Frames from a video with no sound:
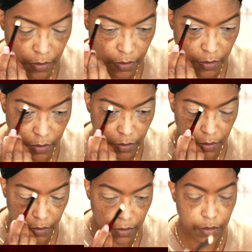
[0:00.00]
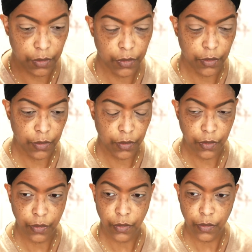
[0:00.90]

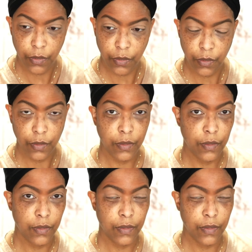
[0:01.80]
(no one is talking)